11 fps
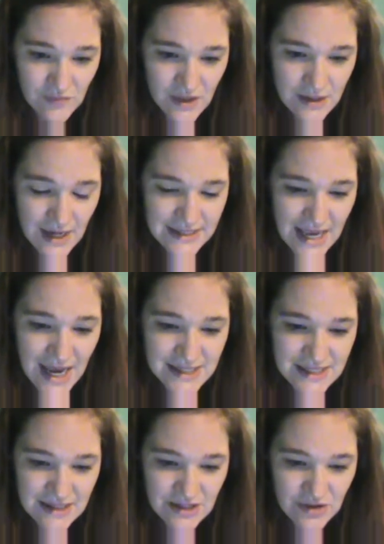nice hats,
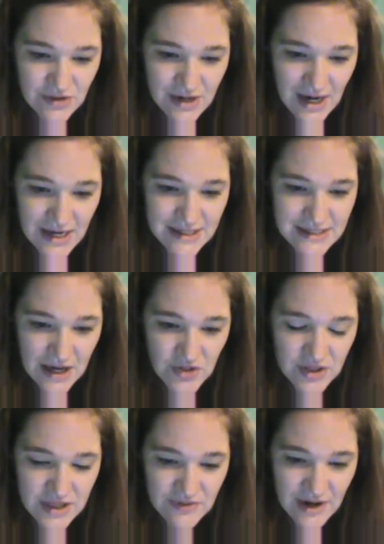and you can kind of tell
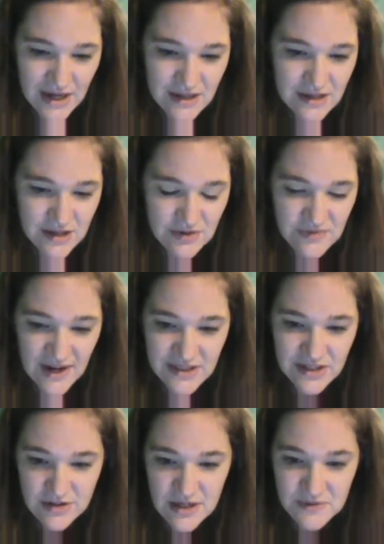that they've got
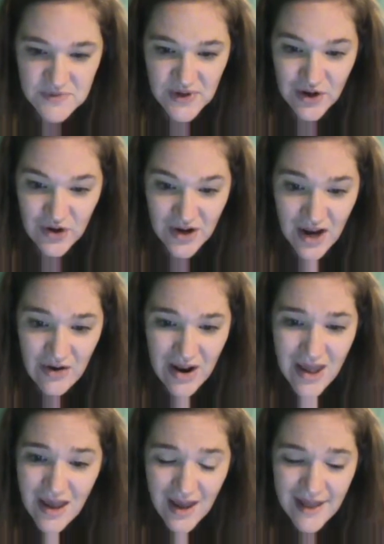themselves figured out.
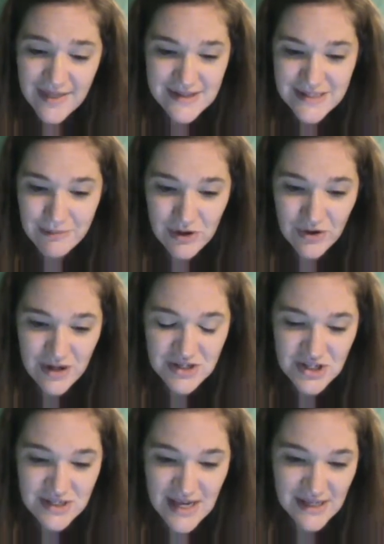And this immigrant is
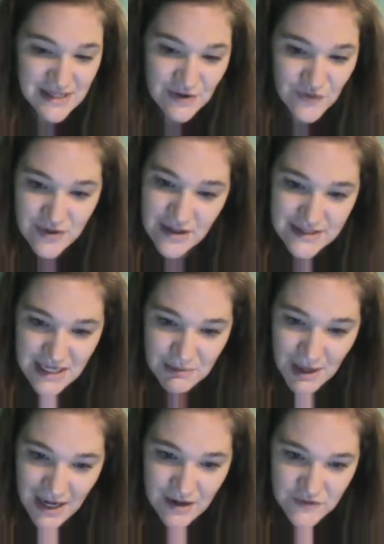just asking for that same
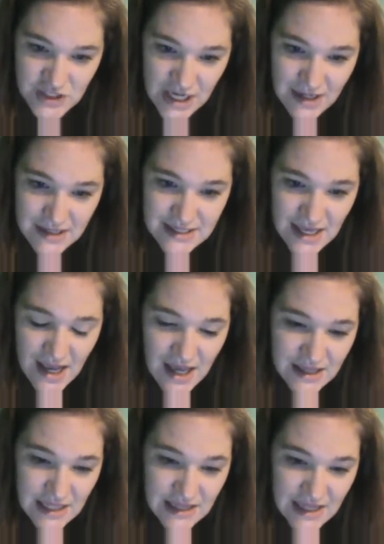kind of chance
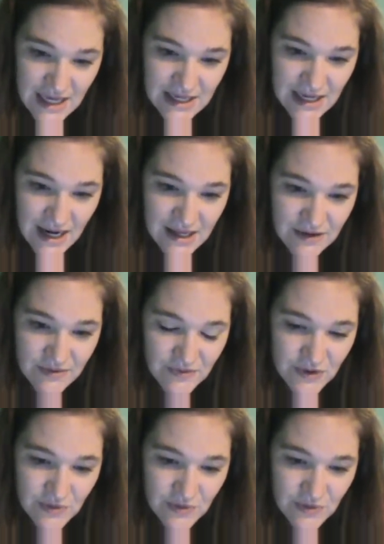that they got. If you